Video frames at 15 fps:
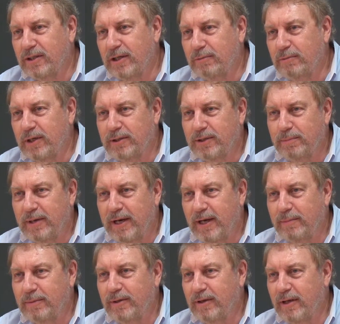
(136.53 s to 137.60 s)
that went to
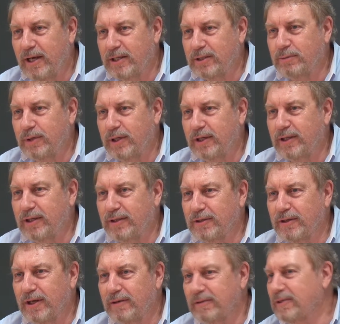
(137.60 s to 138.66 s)
Parliament last week
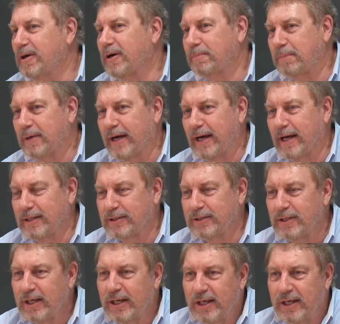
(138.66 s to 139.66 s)
and, and got passed